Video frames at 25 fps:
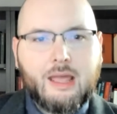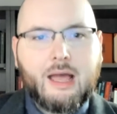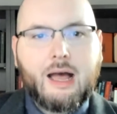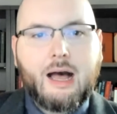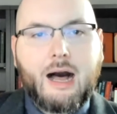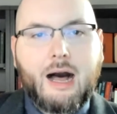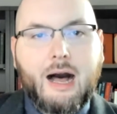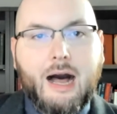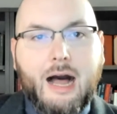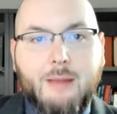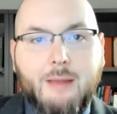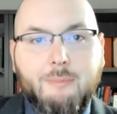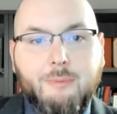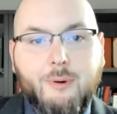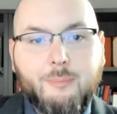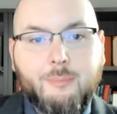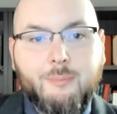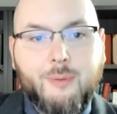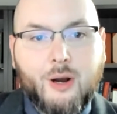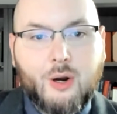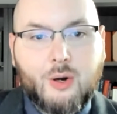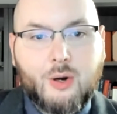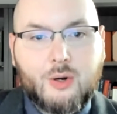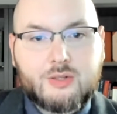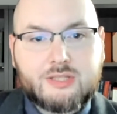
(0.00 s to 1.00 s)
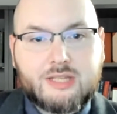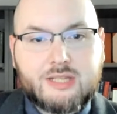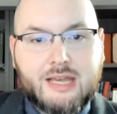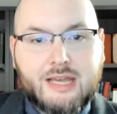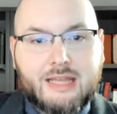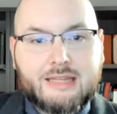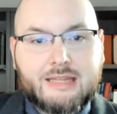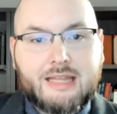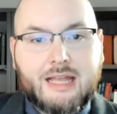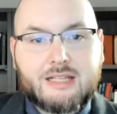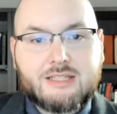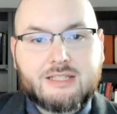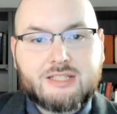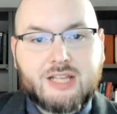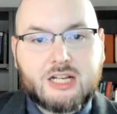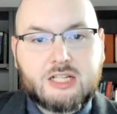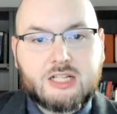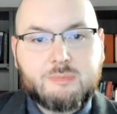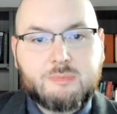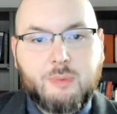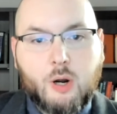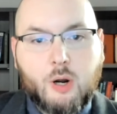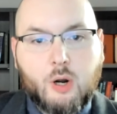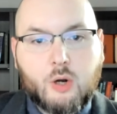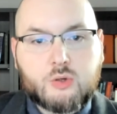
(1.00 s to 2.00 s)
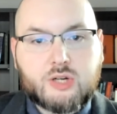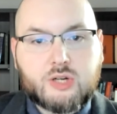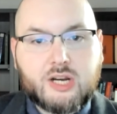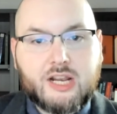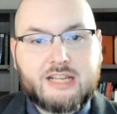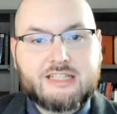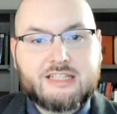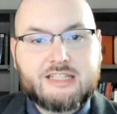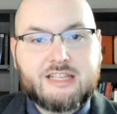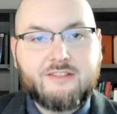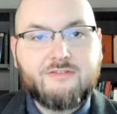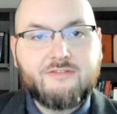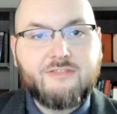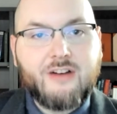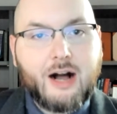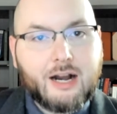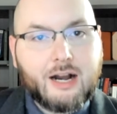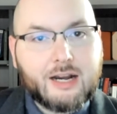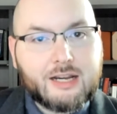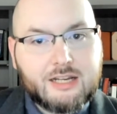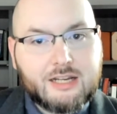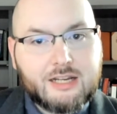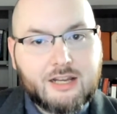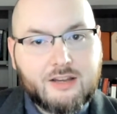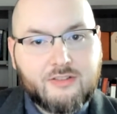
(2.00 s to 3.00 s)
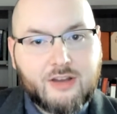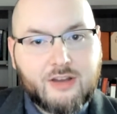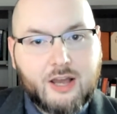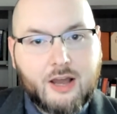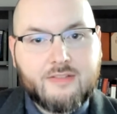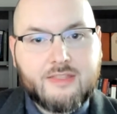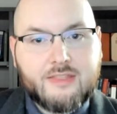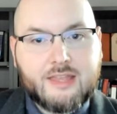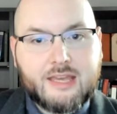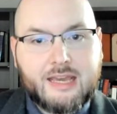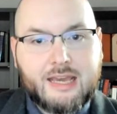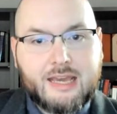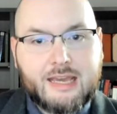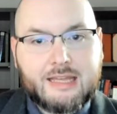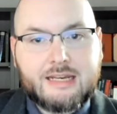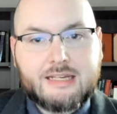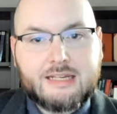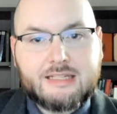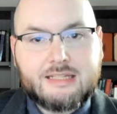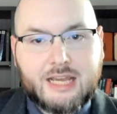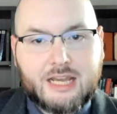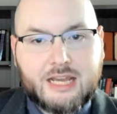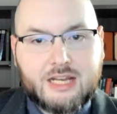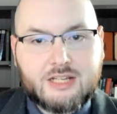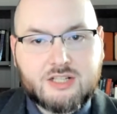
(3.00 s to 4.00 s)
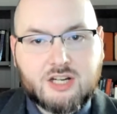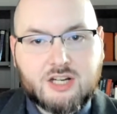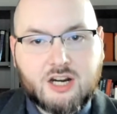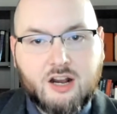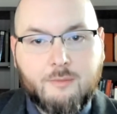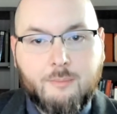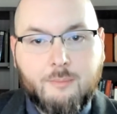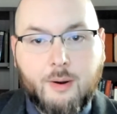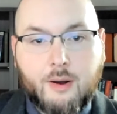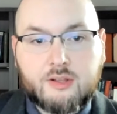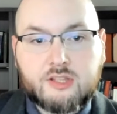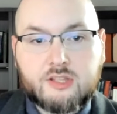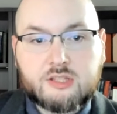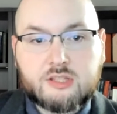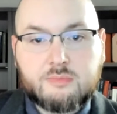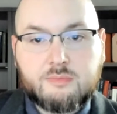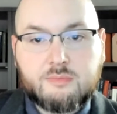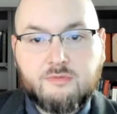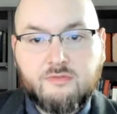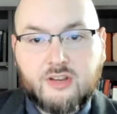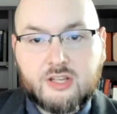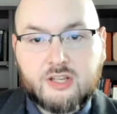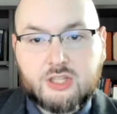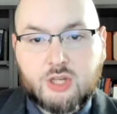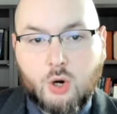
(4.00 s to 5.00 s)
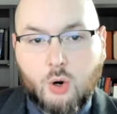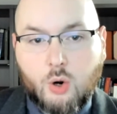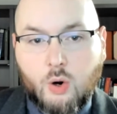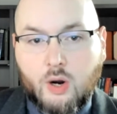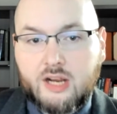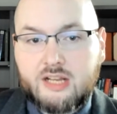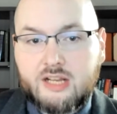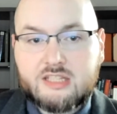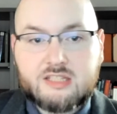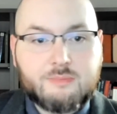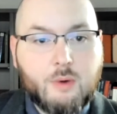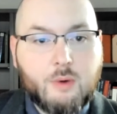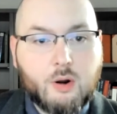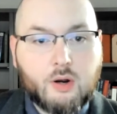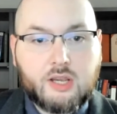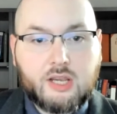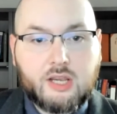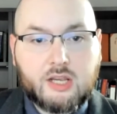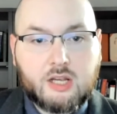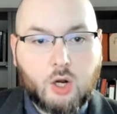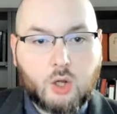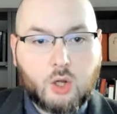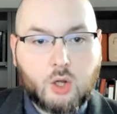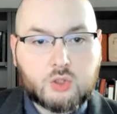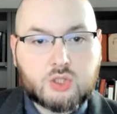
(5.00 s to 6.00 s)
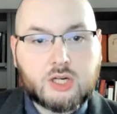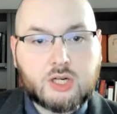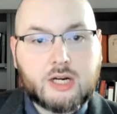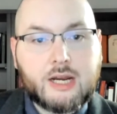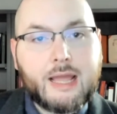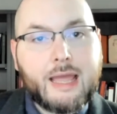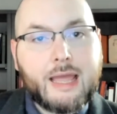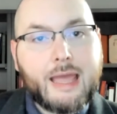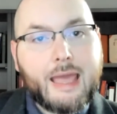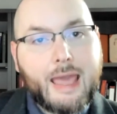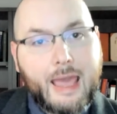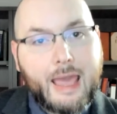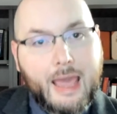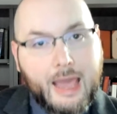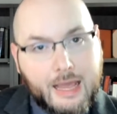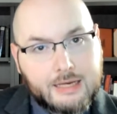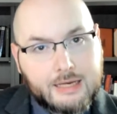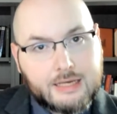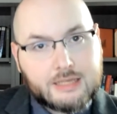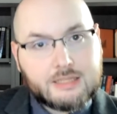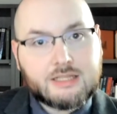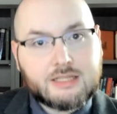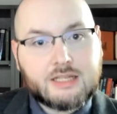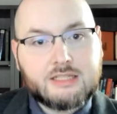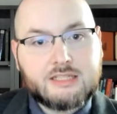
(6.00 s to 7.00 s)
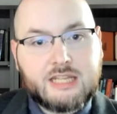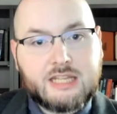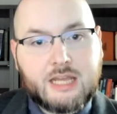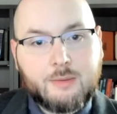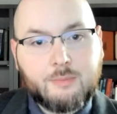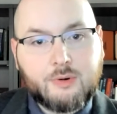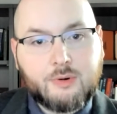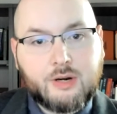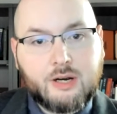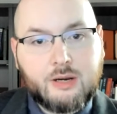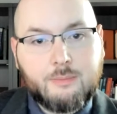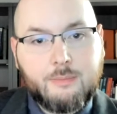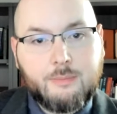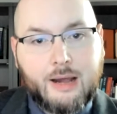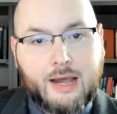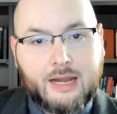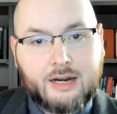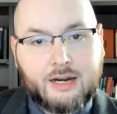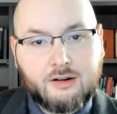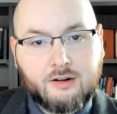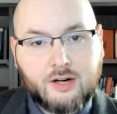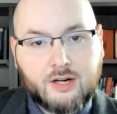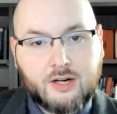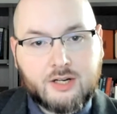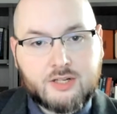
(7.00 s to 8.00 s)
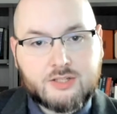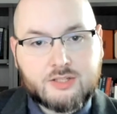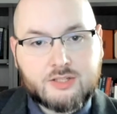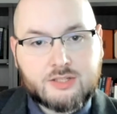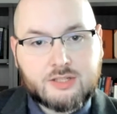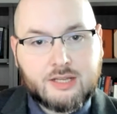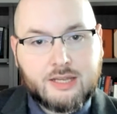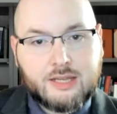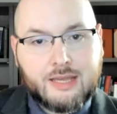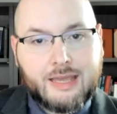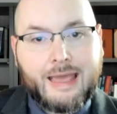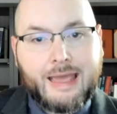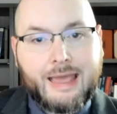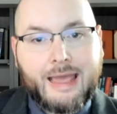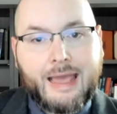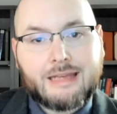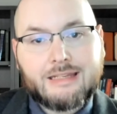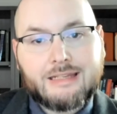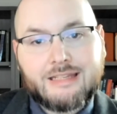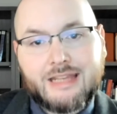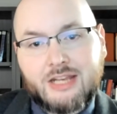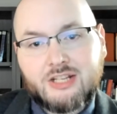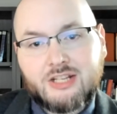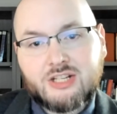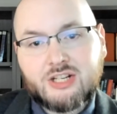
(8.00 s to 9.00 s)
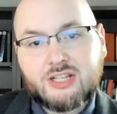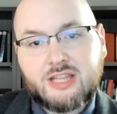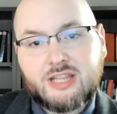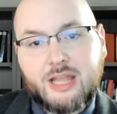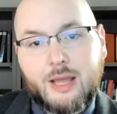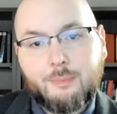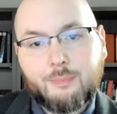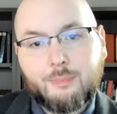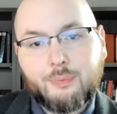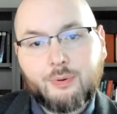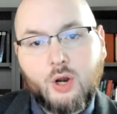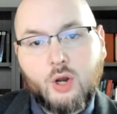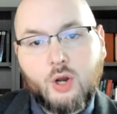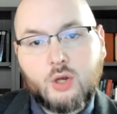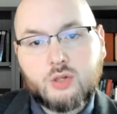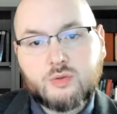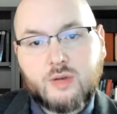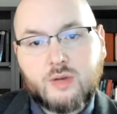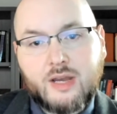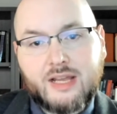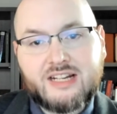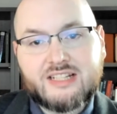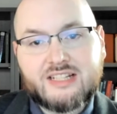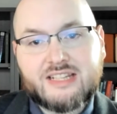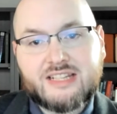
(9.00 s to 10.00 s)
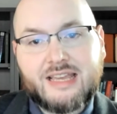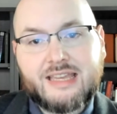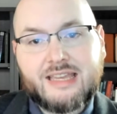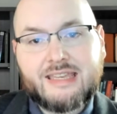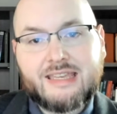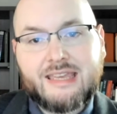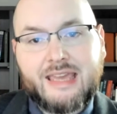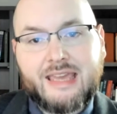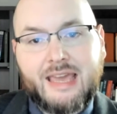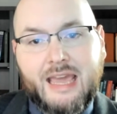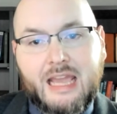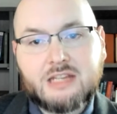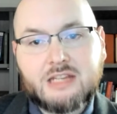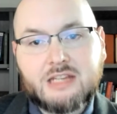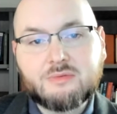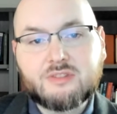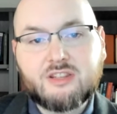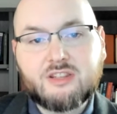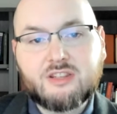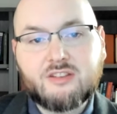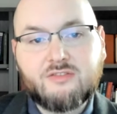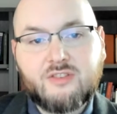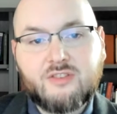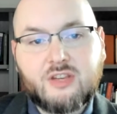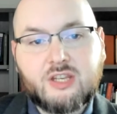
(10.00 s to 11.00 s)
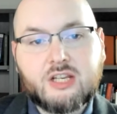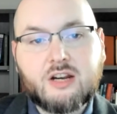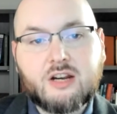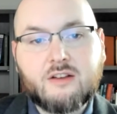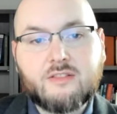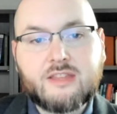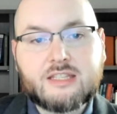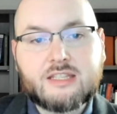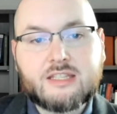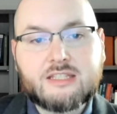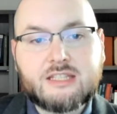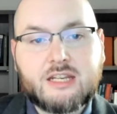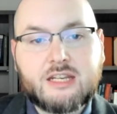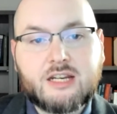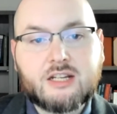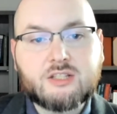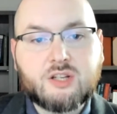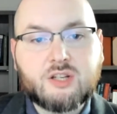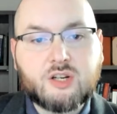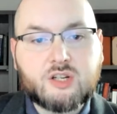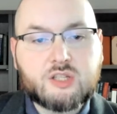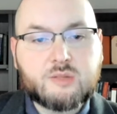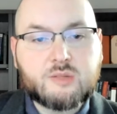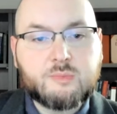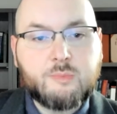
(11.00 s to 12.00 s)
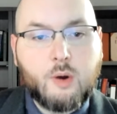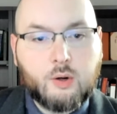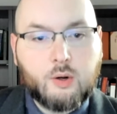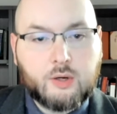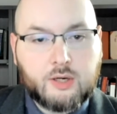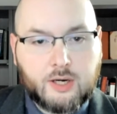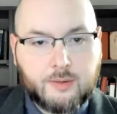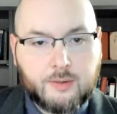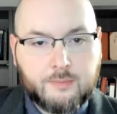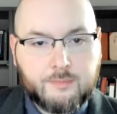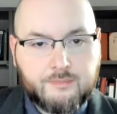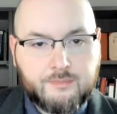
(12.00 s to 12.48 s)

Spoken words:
I propose that such poetry is evocative of the hidden danger of both Victorian smoking culture and its contemporary admirers, a danger that prose writers engage with the figure of the sinister smoker.